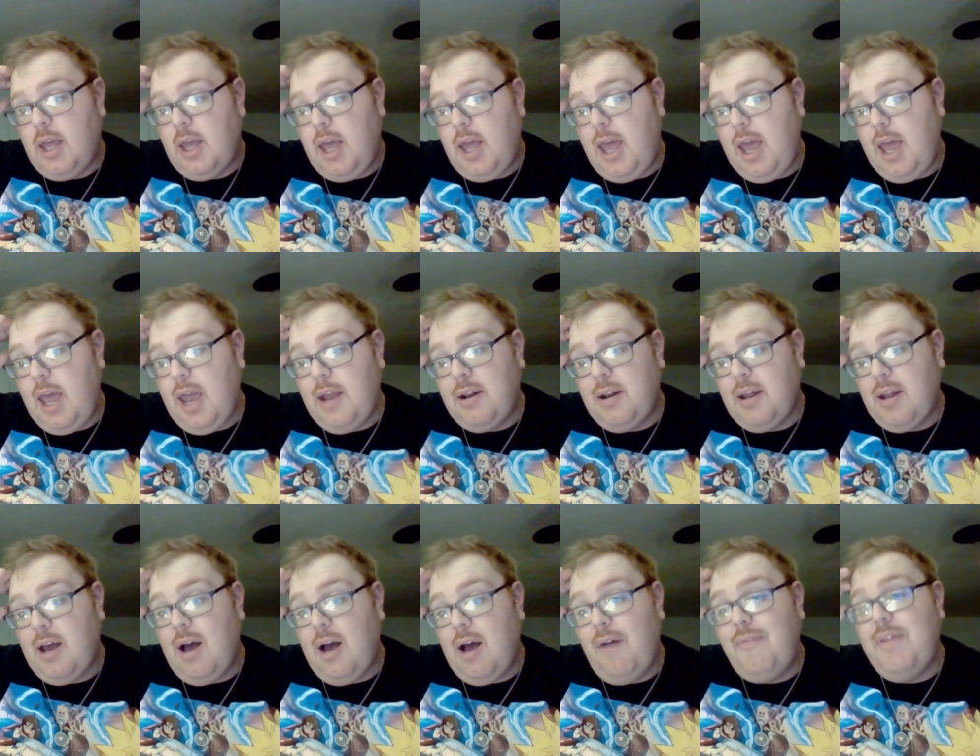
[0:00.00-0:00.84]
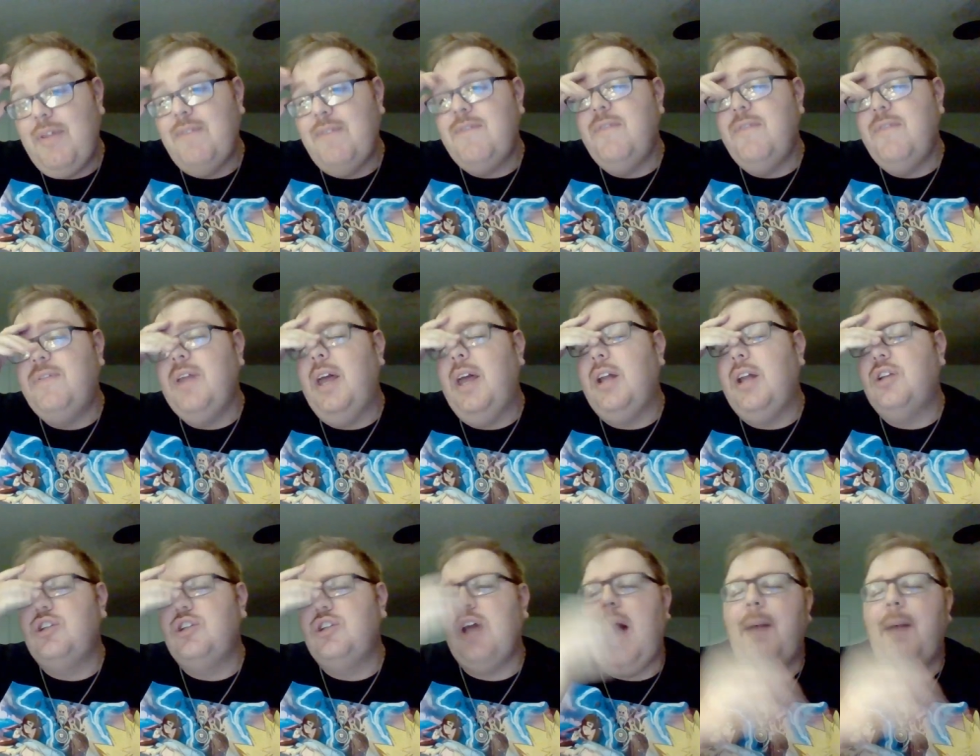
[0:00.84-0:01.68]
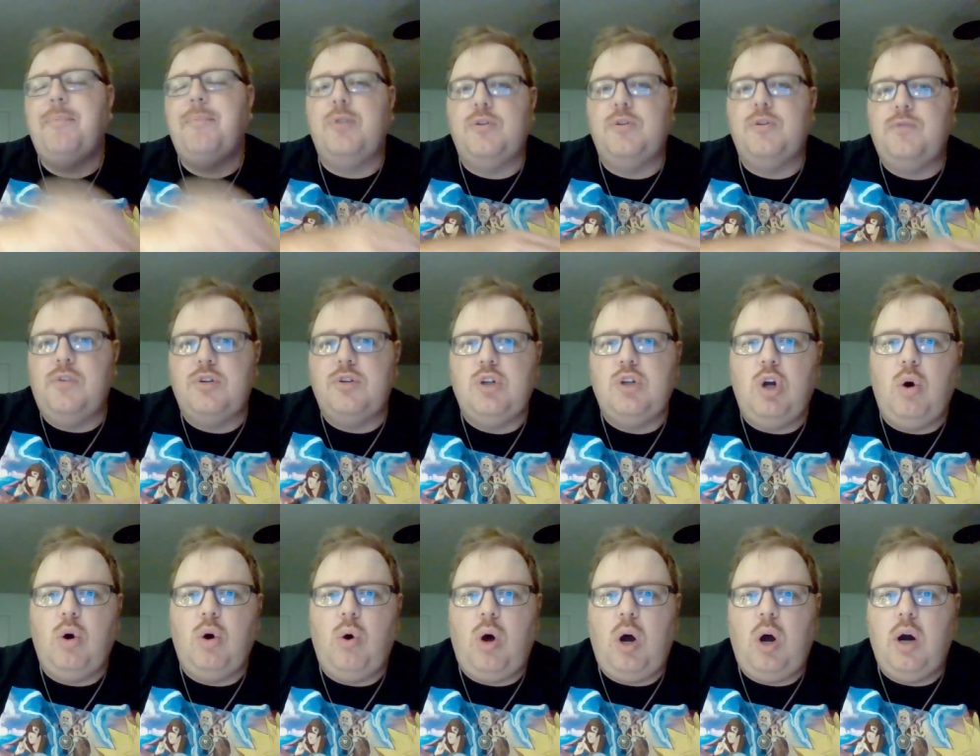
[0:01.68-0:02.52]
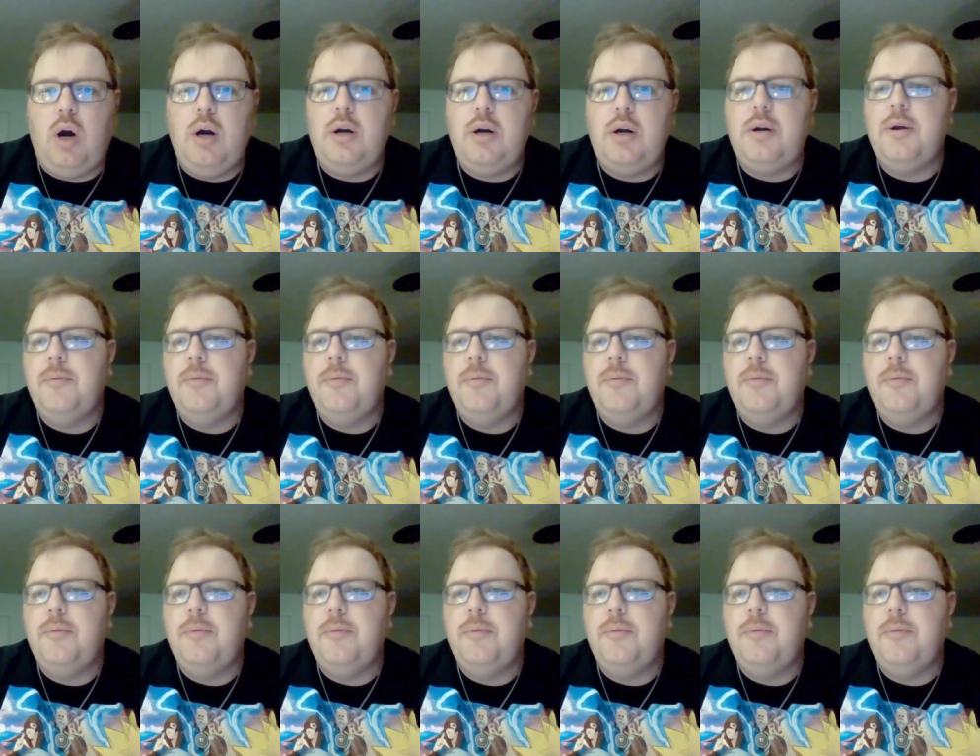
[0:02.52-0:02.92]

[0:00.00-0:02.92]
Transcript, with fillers: And of the 58 chapters for this whole arc,